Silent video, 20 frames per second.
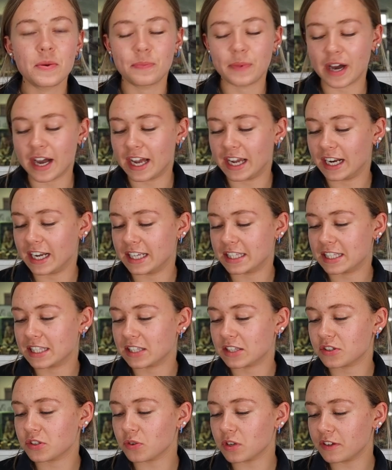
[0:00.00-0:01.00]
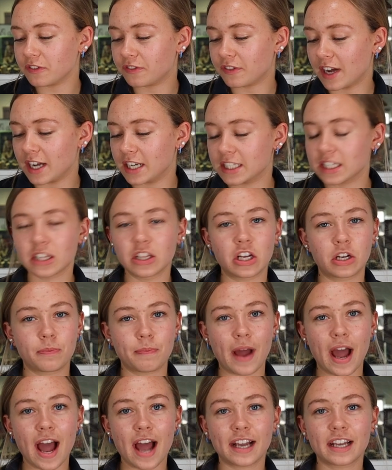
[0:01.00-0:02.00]
But it's sort of fun to look
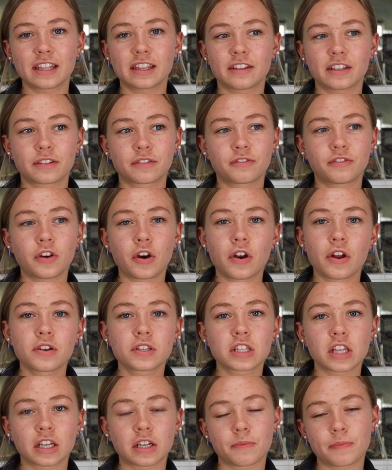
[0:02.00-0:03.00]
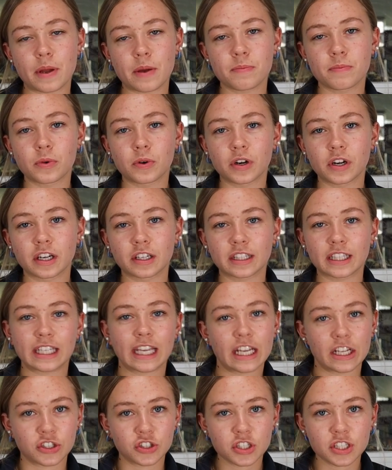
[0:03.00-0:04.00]
back, and the photos look a bit more
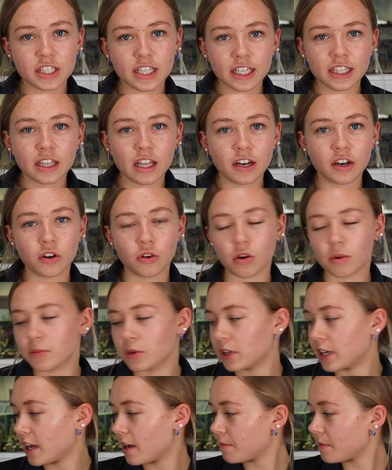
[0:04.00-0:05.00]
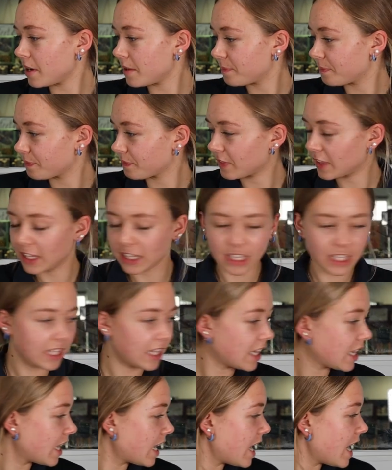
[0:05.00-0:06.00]
like interesting than a normal camera.
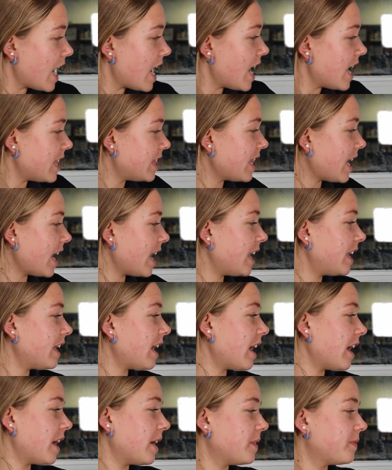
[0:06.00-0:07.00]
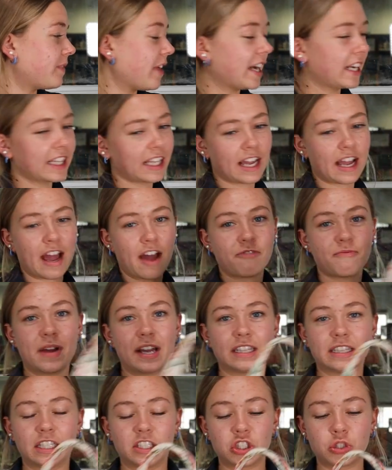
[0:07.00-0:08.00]
And then finally I have
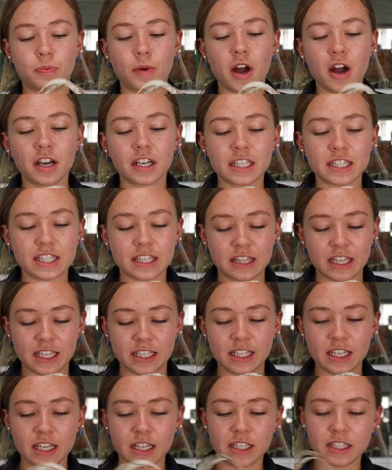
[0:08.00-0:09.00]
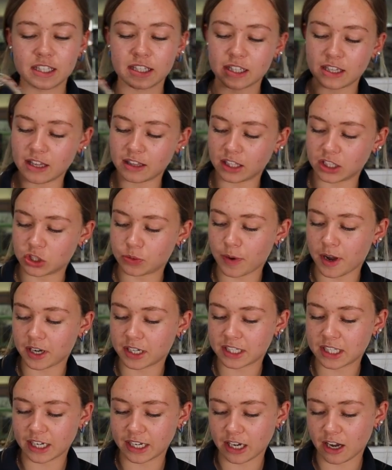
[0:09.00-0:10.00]
my lunchbox. This is a
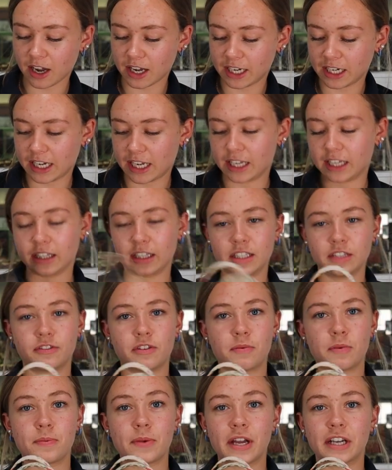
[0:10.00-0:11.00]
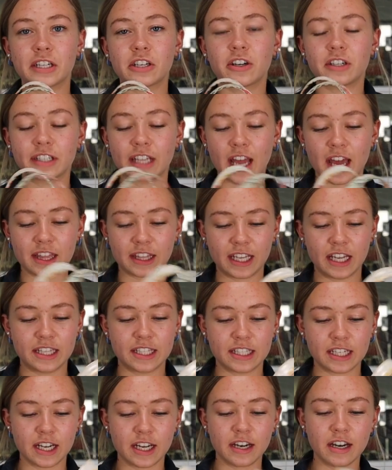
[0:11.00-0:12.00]
lunchbox that I got in England from a brand called Cath
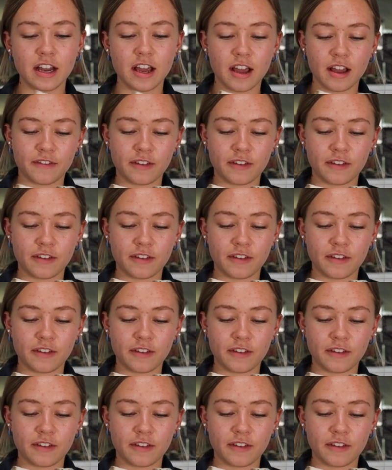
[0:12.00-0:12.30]
Kidston.